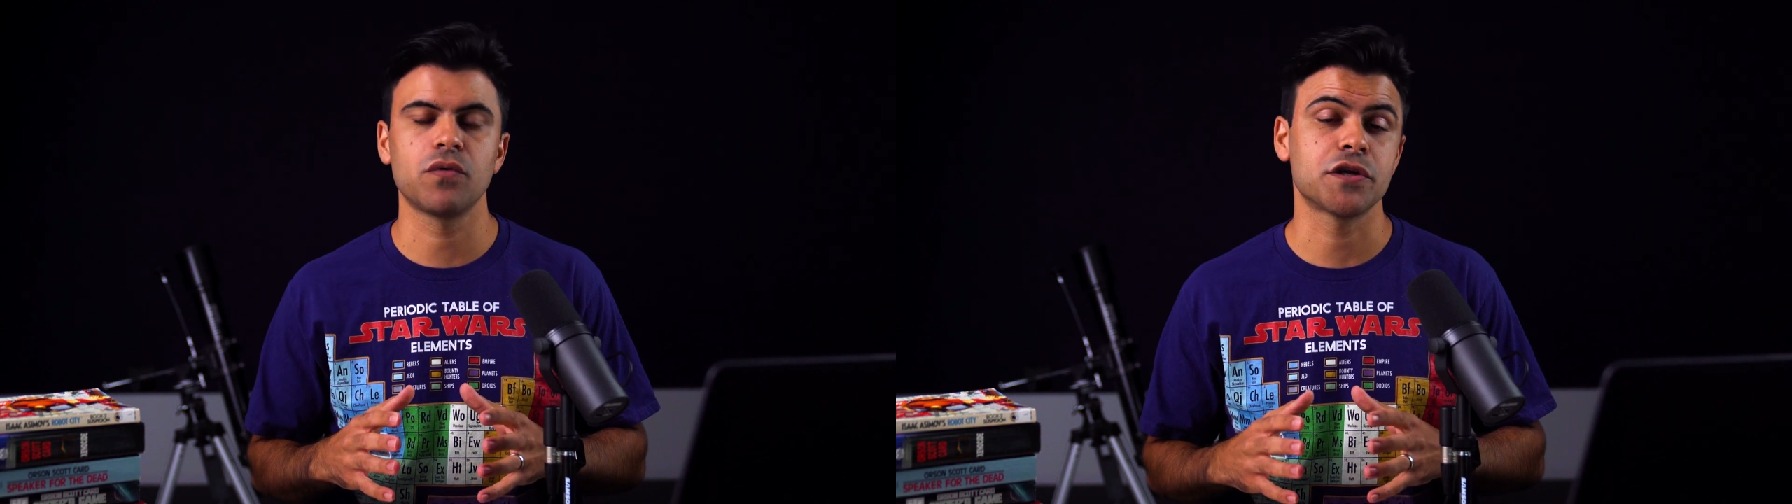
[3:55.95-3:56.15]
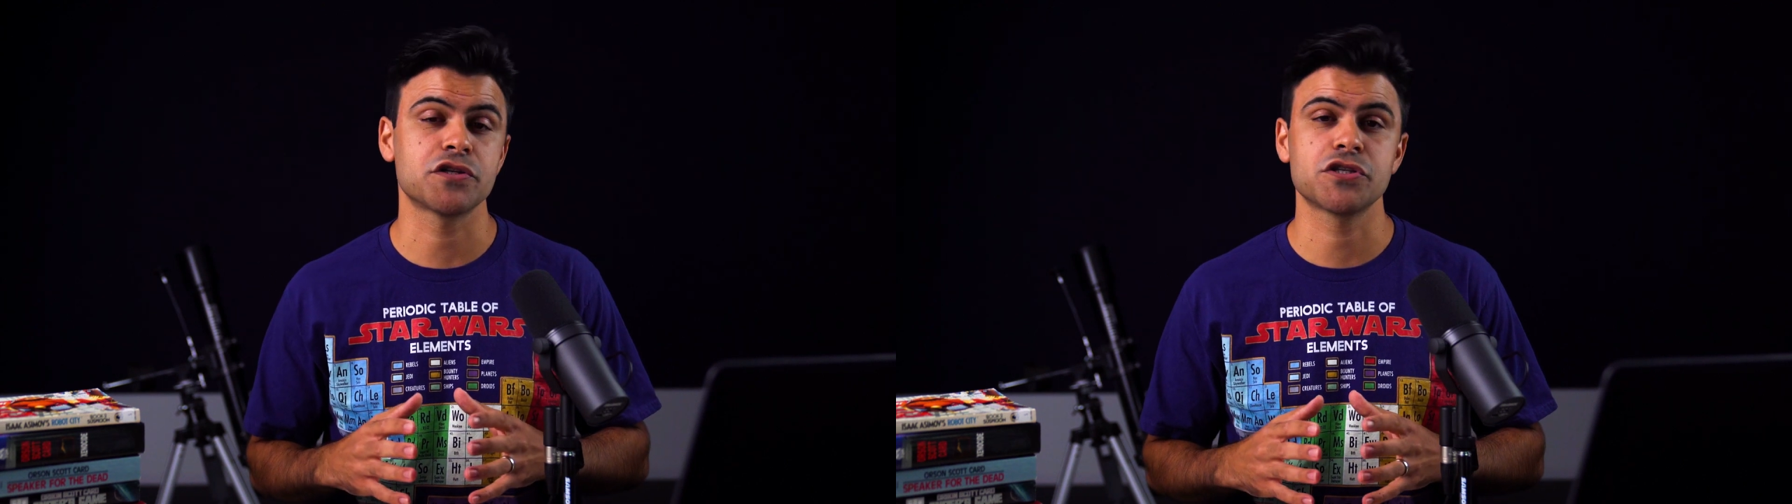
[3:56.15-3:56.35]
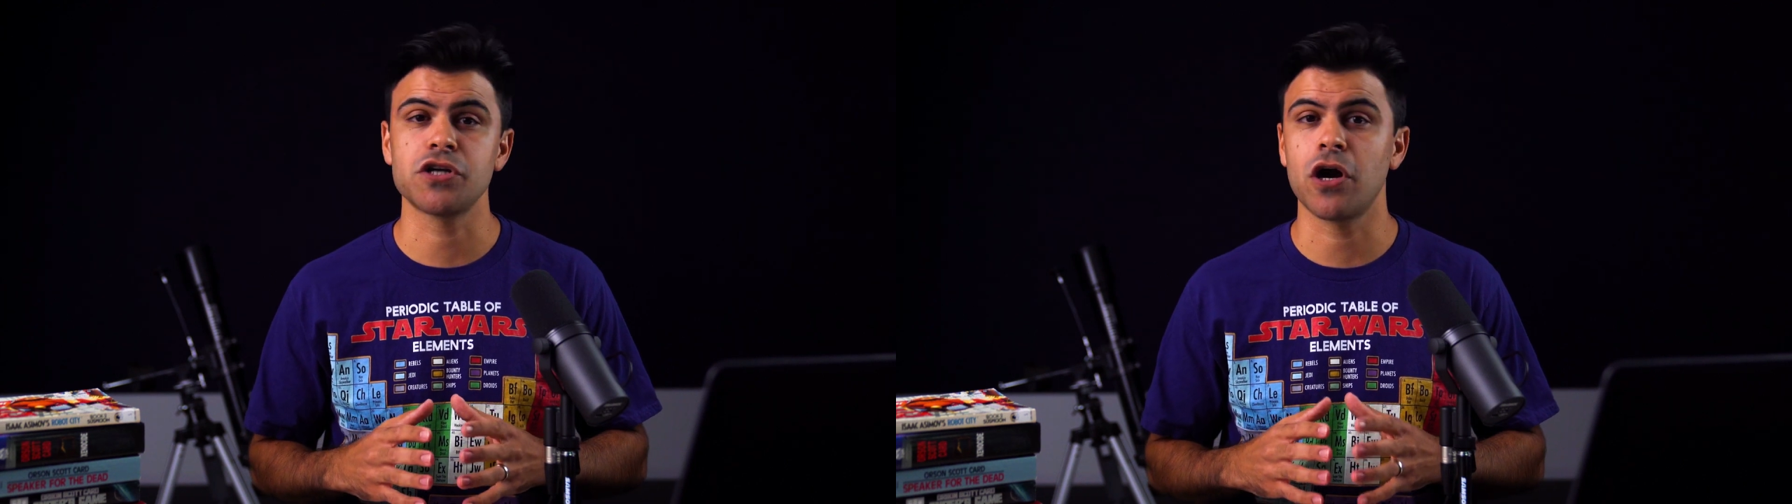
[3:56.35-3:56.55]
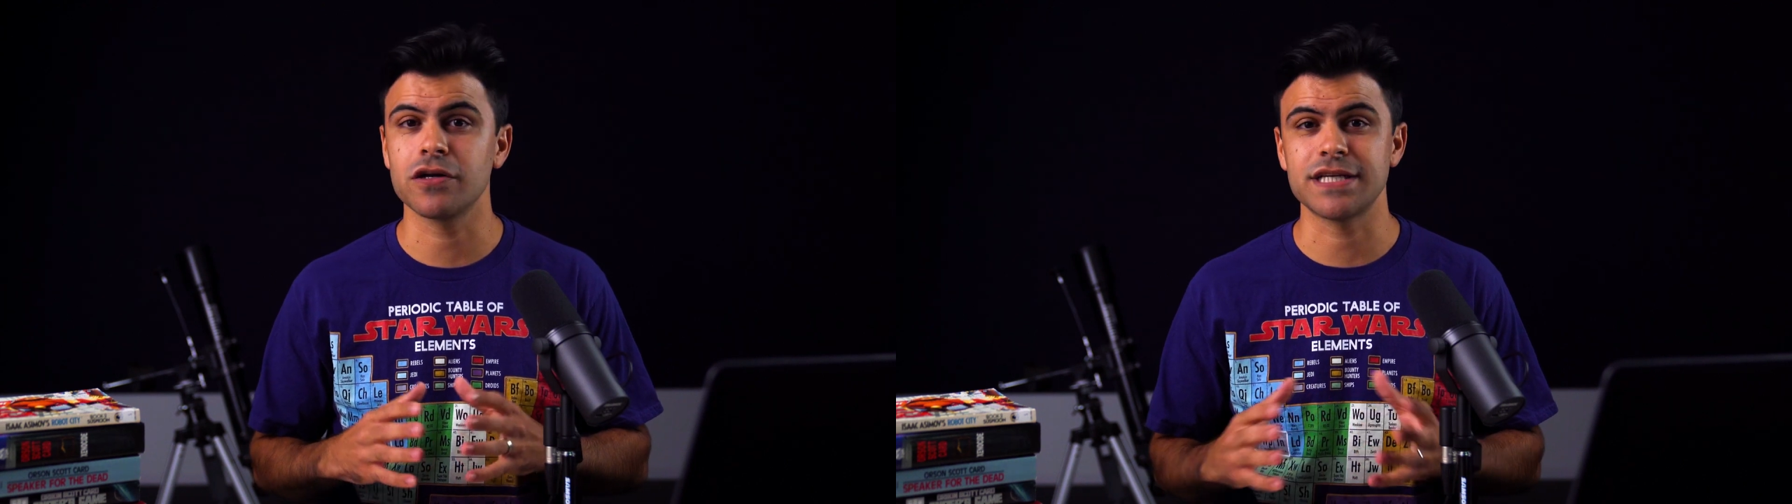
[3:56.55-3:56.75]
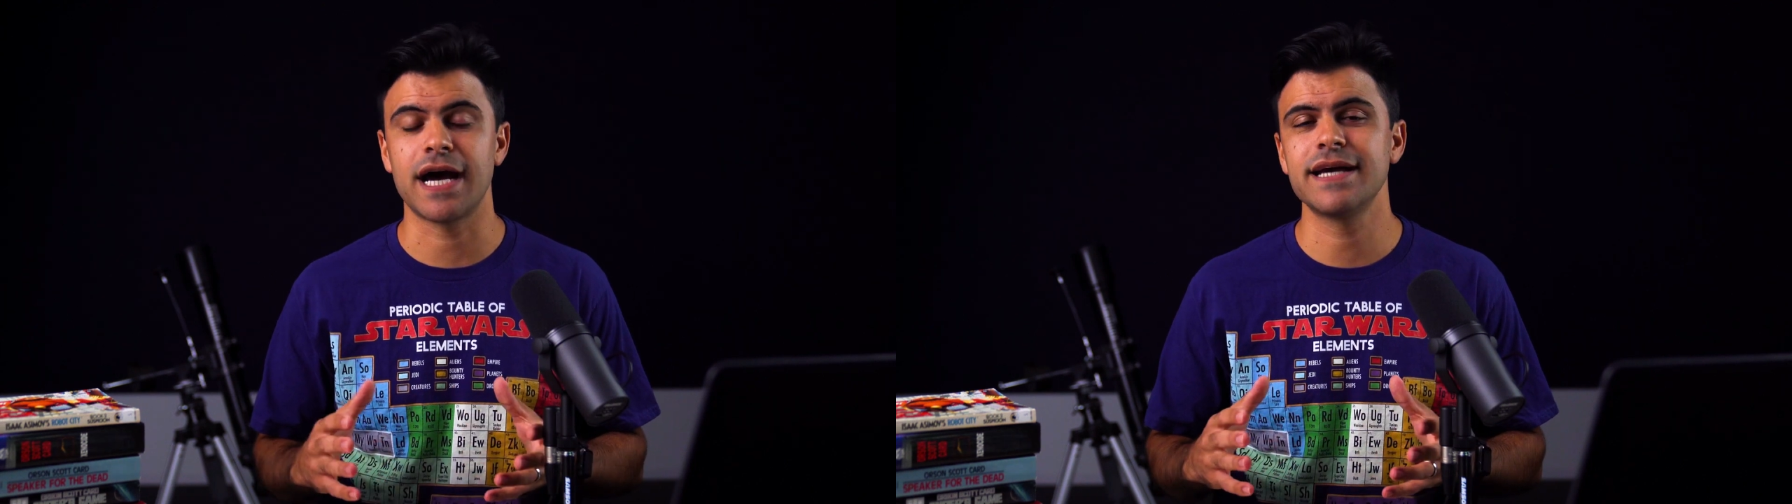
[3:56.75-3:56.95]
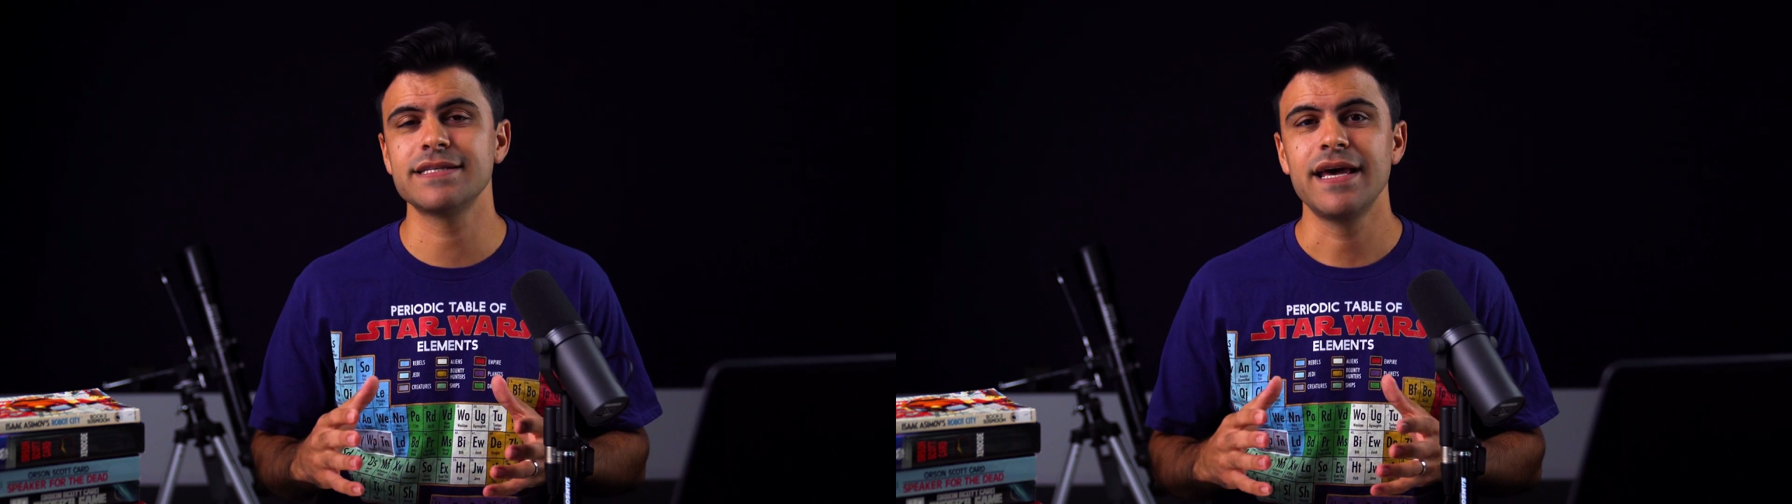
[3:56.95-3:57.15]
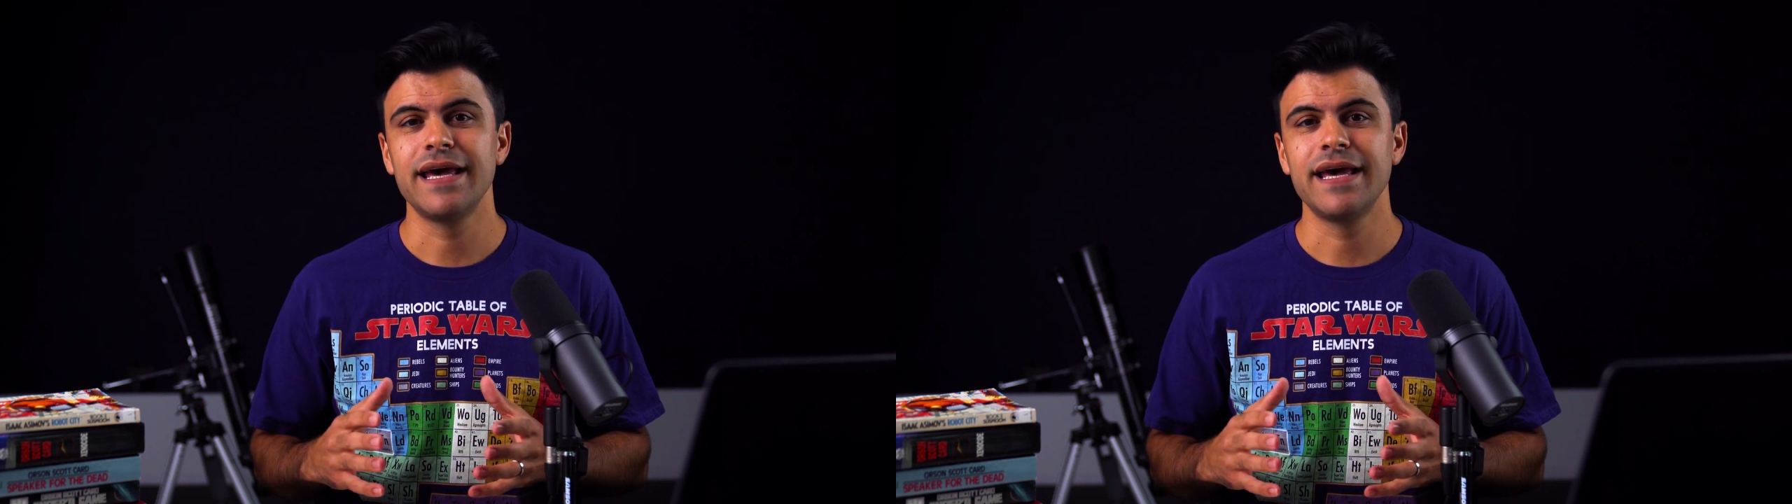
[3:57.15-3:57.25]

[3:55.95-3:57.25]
when a star dies